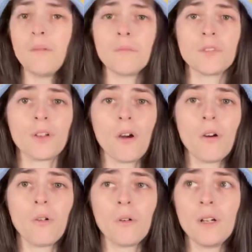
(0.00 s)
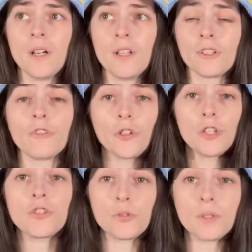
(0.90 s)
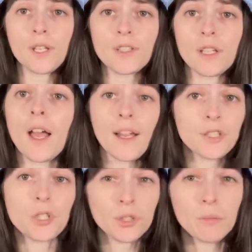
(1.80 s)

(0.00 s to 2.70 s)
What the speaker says: So the first two things I actually